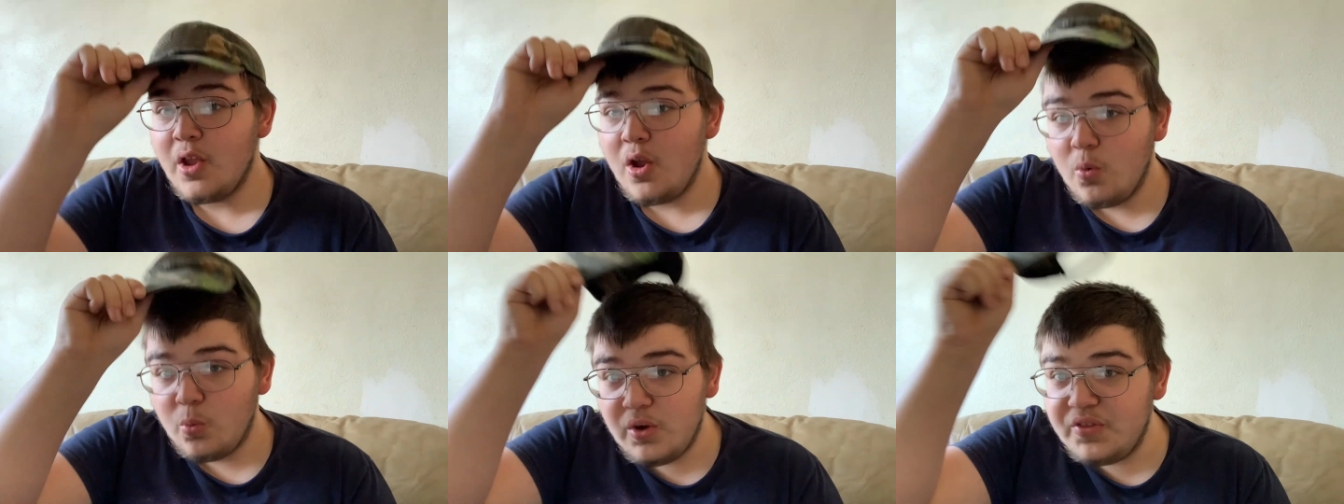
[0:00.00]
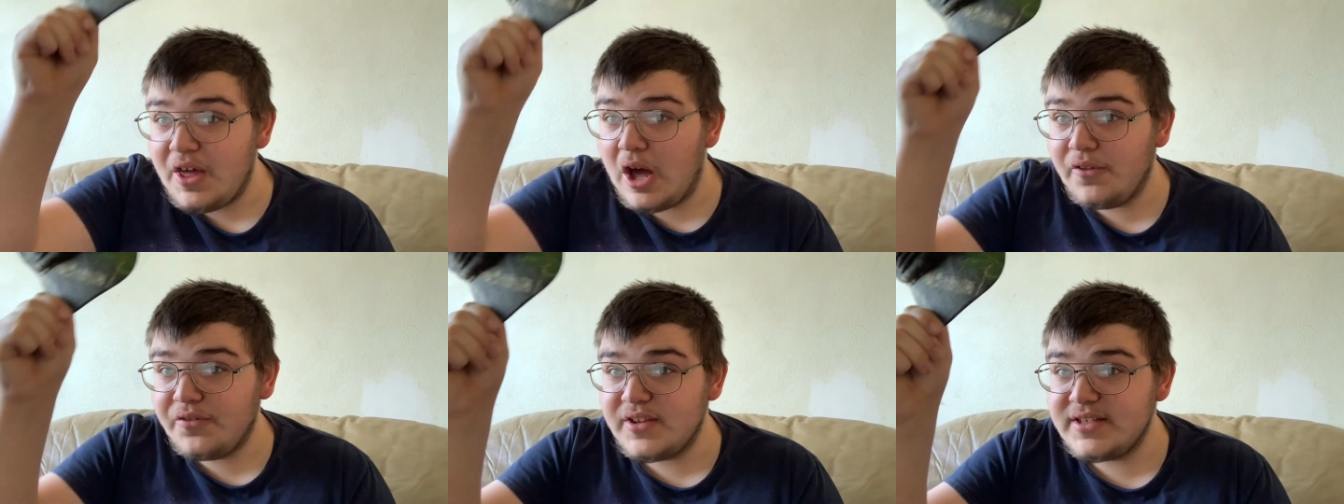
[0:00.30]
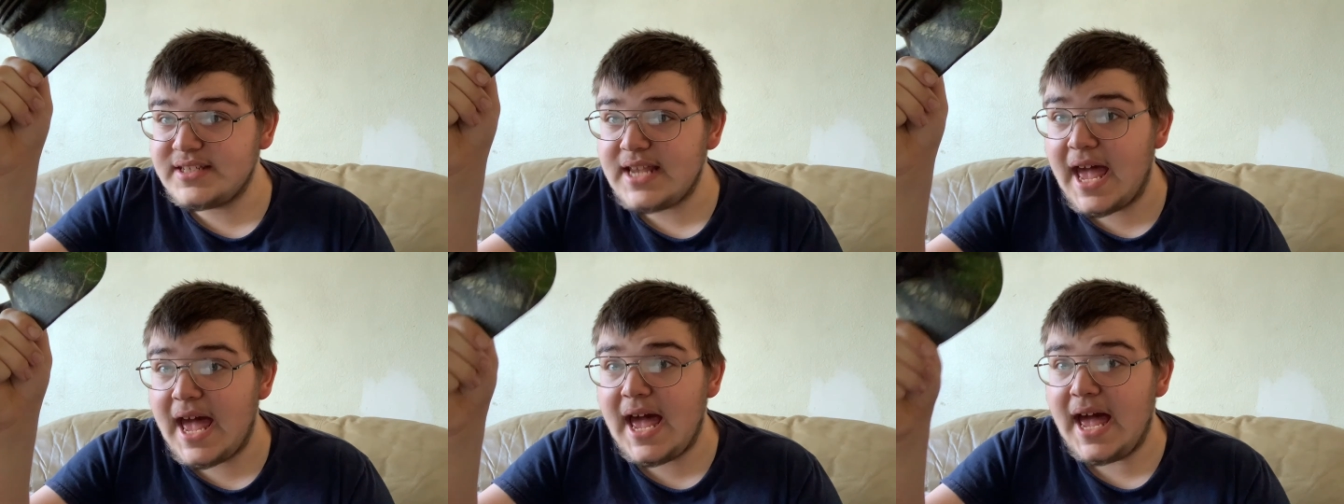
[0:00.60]
Without
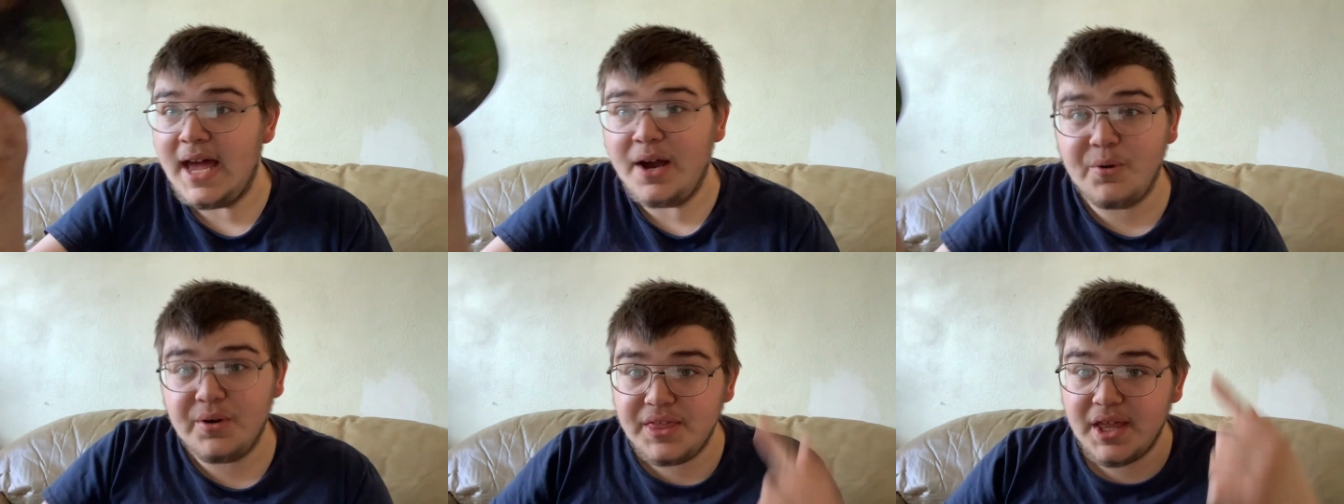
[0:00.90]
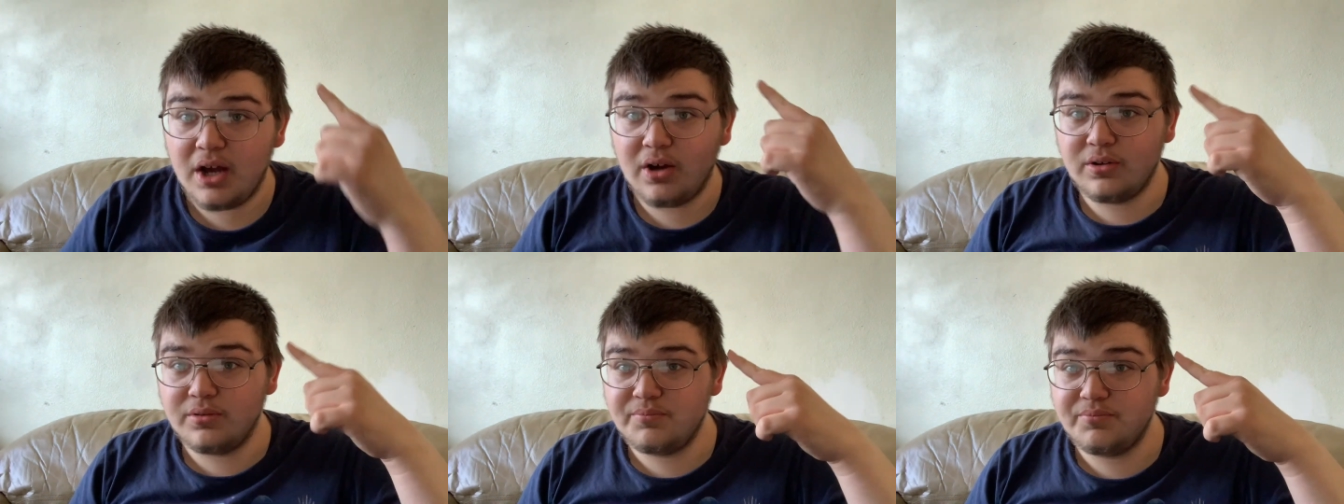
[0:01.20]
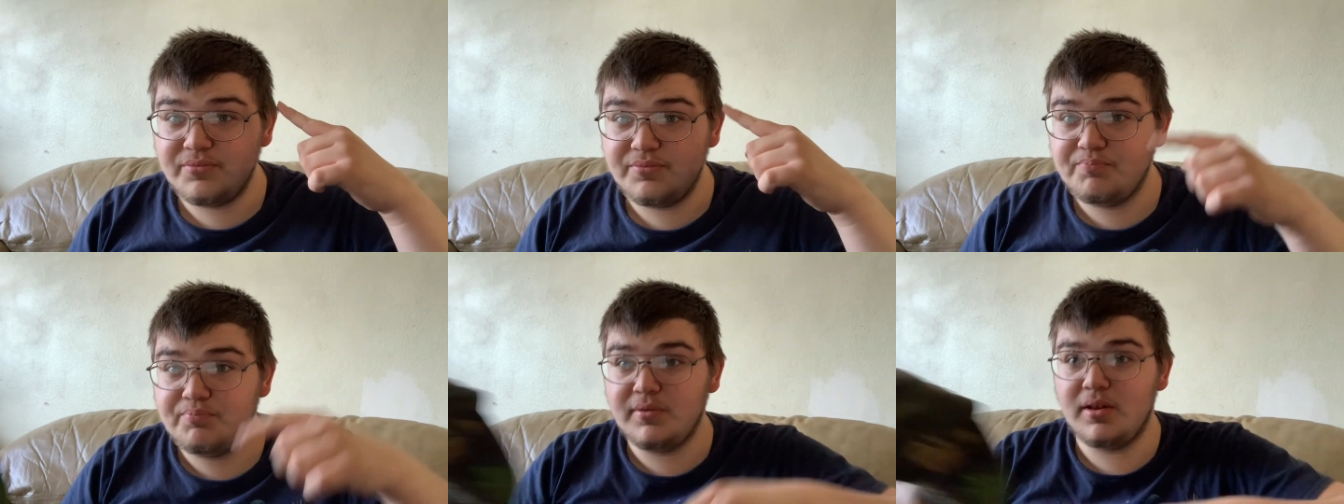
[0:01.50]
this hat, without
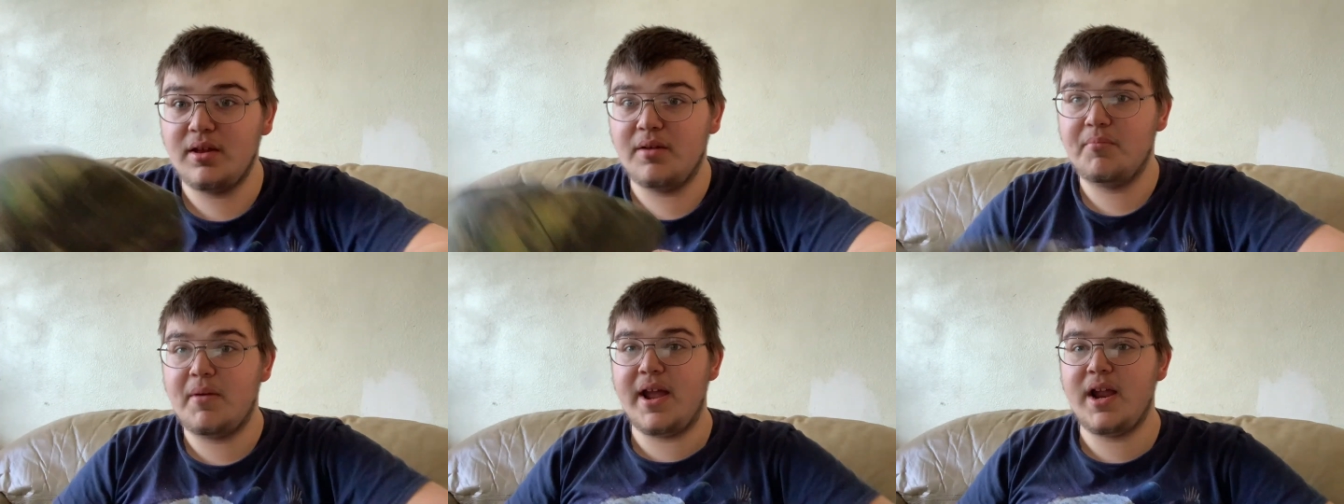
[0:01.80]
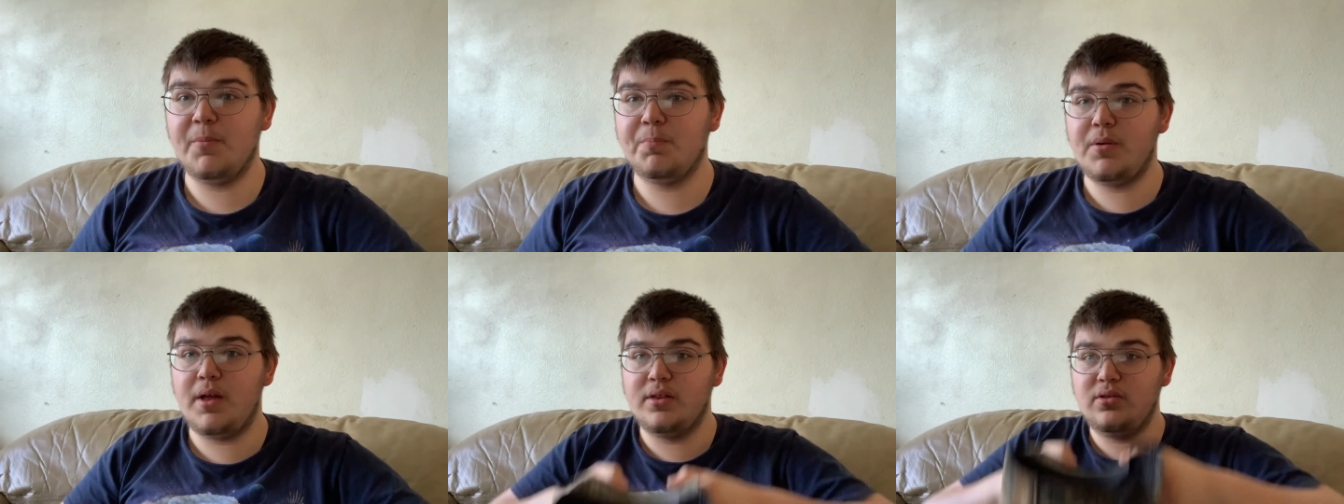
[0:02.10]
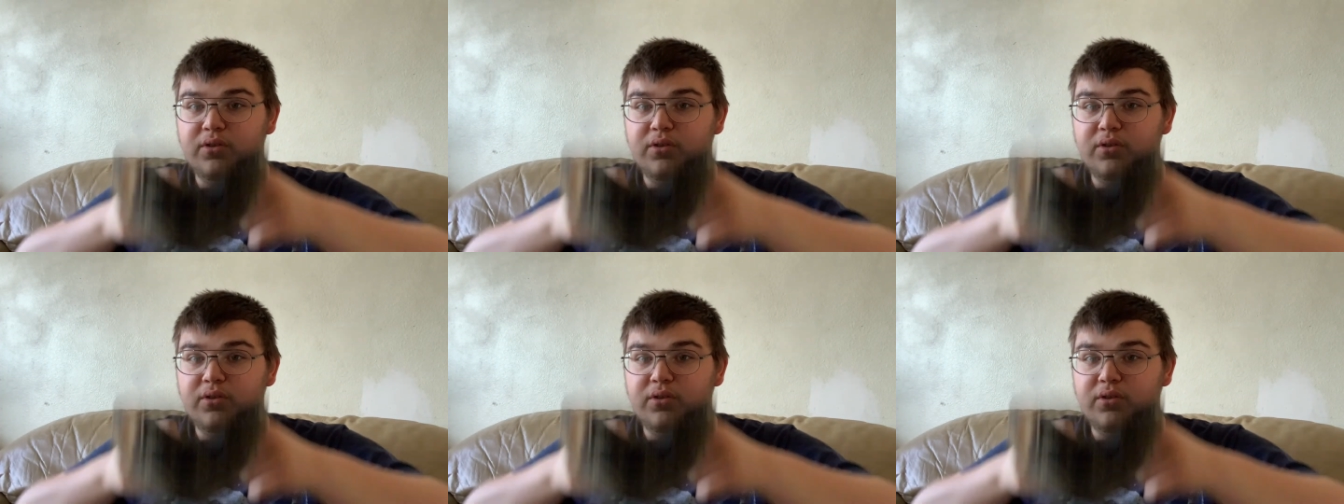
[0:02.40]
uh, my hair probably